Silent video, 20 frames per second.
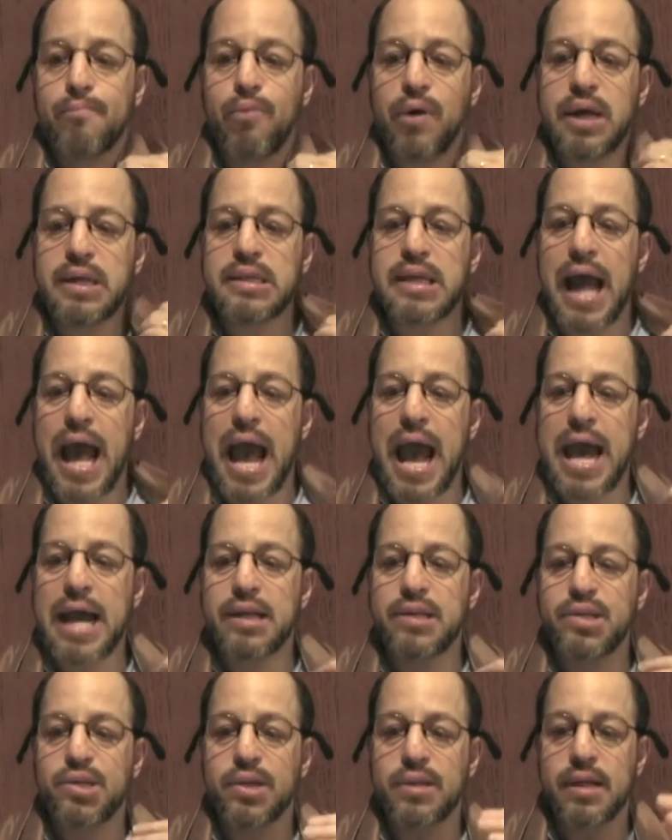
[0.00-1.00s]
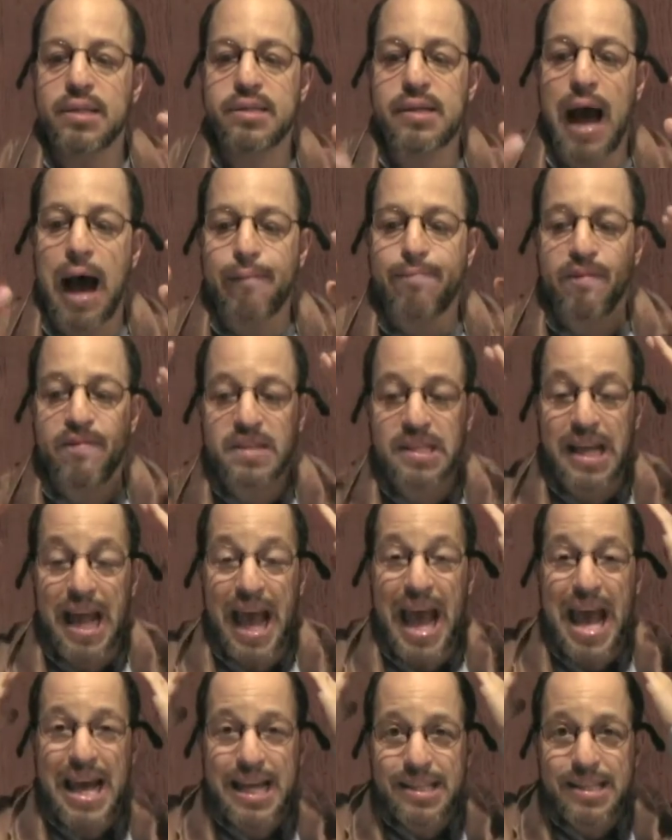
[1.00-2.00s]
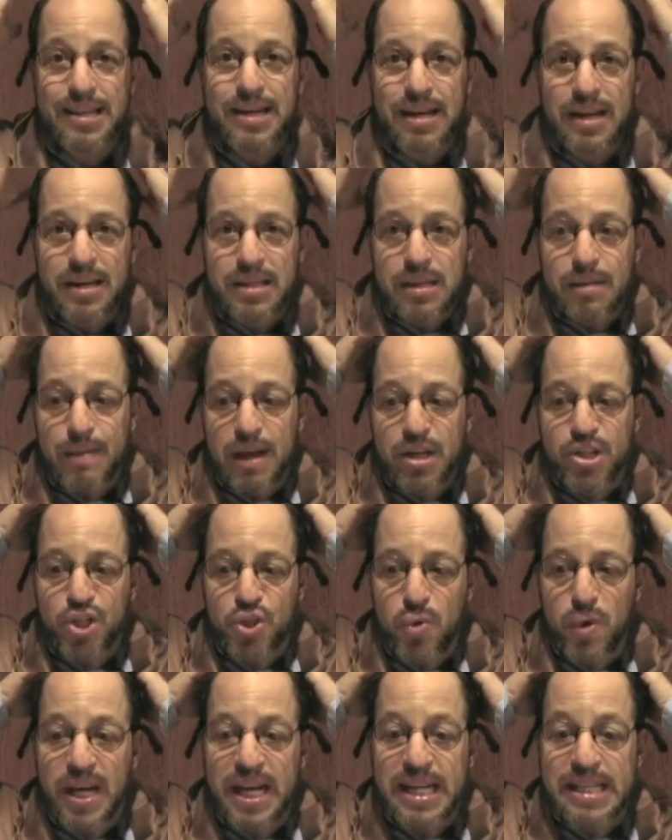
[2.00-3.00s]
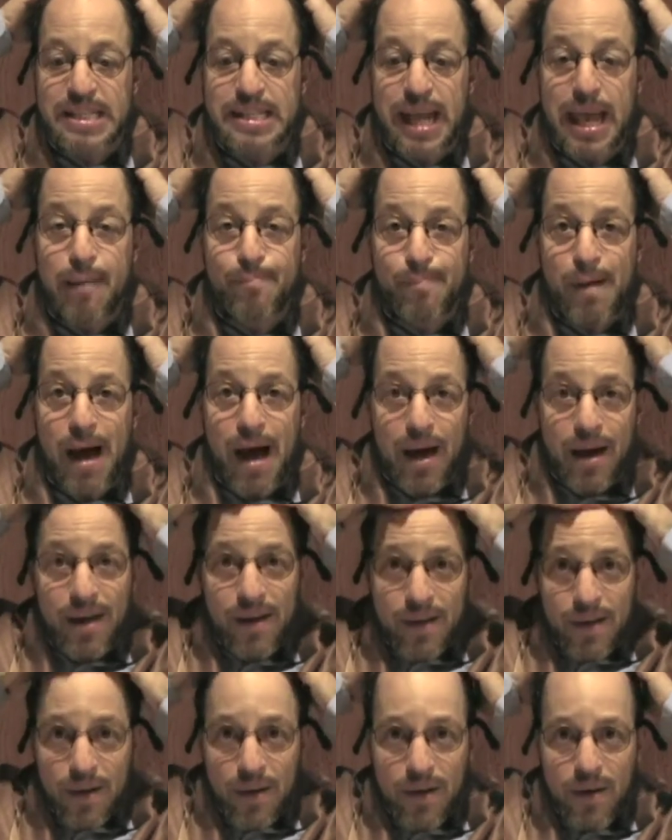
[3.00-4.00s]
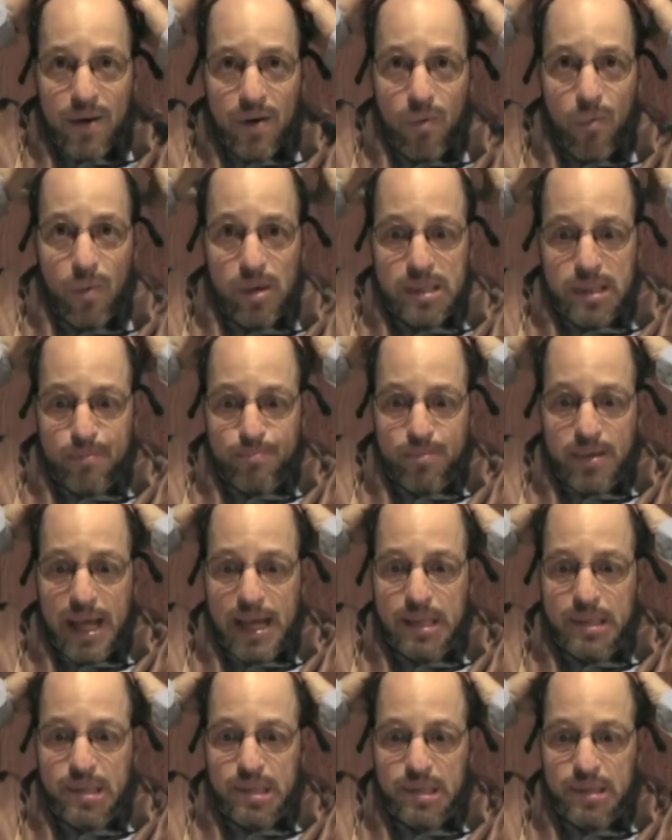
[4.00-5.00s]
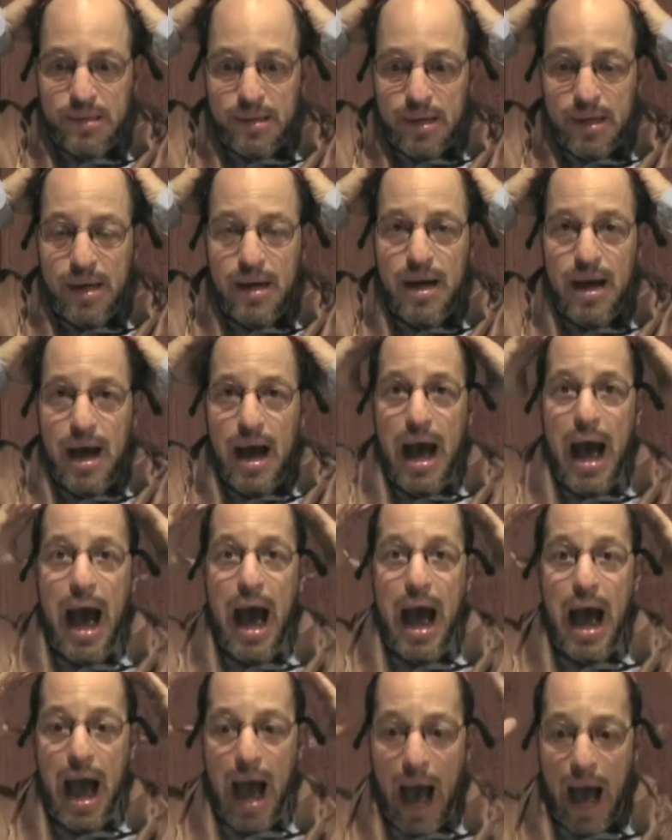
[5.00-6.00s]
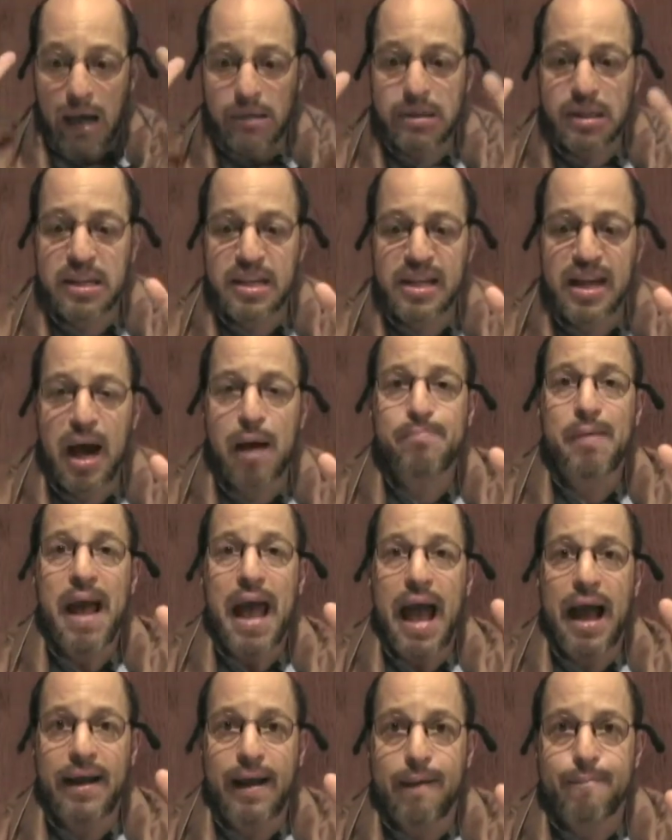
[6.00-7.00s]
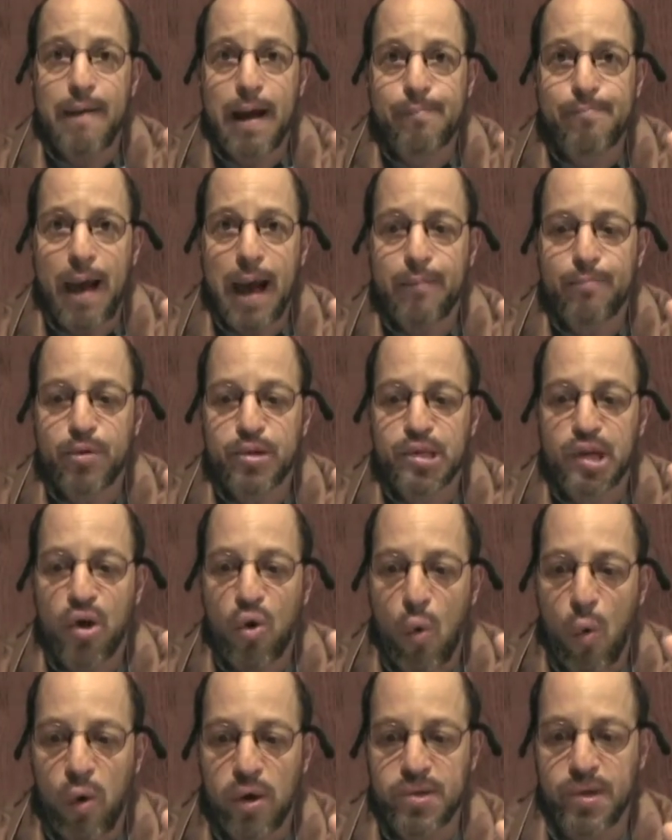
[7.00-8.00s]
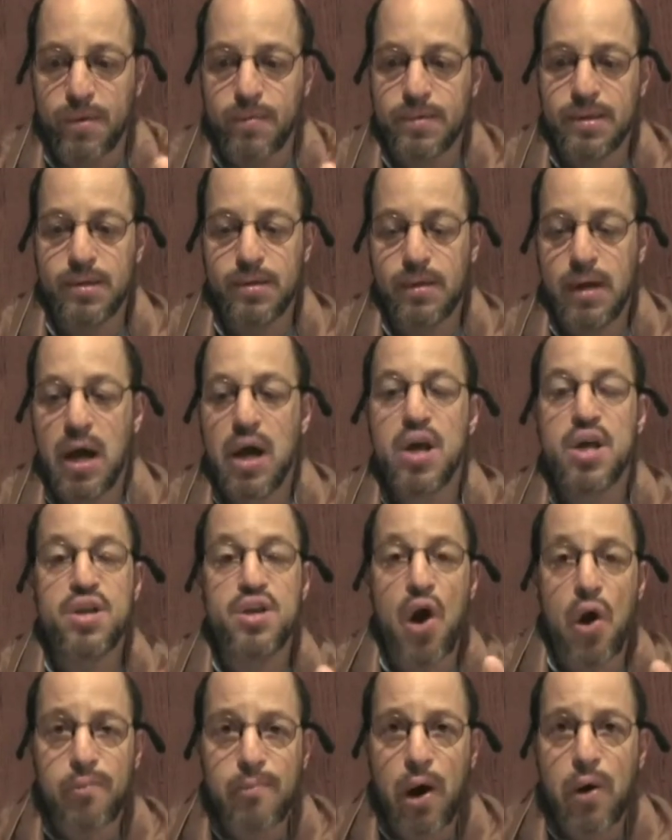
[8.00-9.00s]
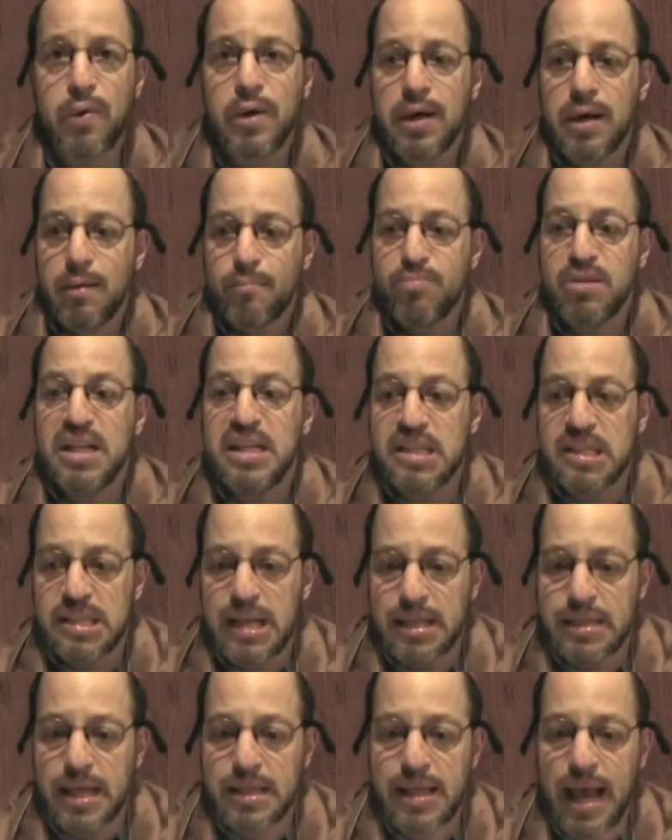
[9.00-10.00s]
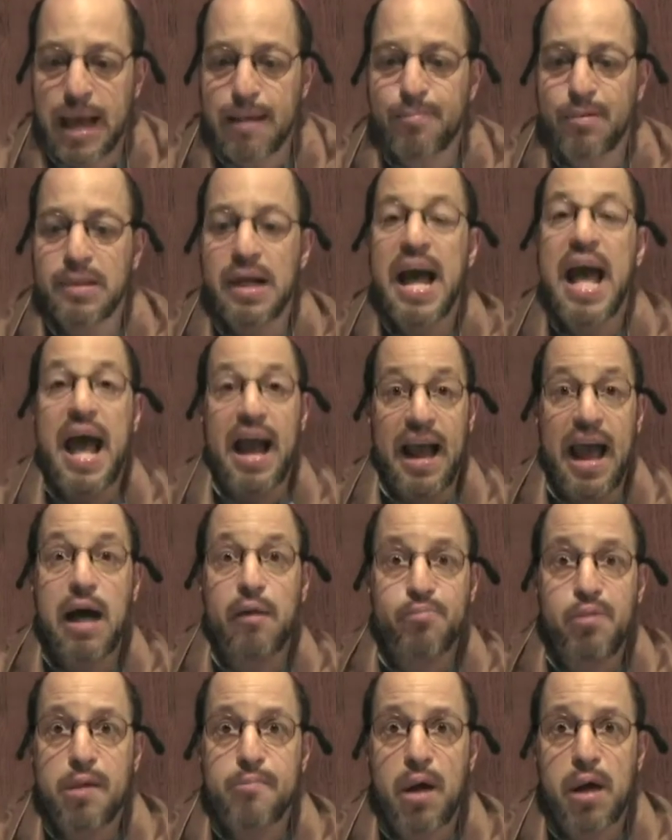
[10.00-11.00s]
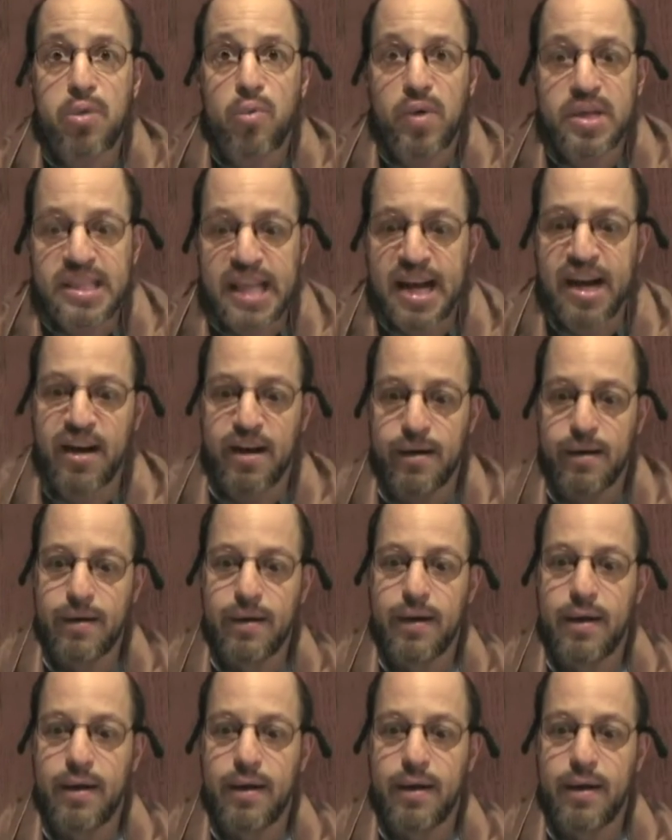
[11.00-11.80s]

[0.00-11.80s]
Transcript: put his hand to the top of his head to make sure his kippah was in place. "I'll clean up and get my papers in order. Yomo, please set the table and help your mother with dinner."